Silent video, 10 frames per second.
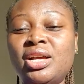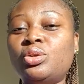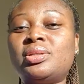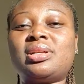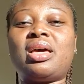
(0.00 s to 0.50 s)

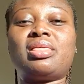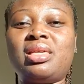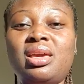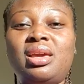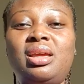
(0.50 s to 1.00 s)
to start
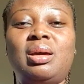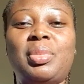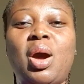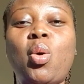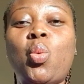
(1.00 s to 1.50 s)
thinking
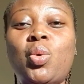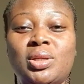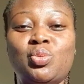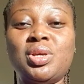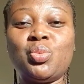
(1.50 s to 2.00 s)
about
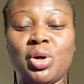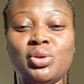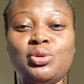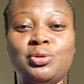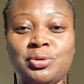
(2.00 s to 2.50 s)
what we want
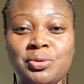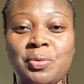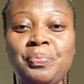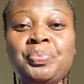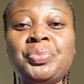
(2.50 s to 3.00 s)
to
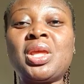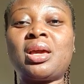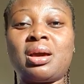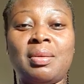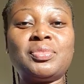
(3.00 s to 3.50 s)
do
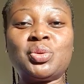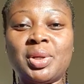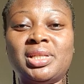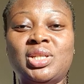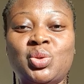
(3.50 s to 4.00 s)
come
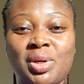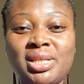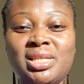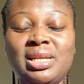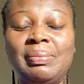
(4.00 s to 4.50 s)

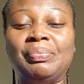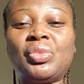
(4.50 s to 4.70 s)
2020.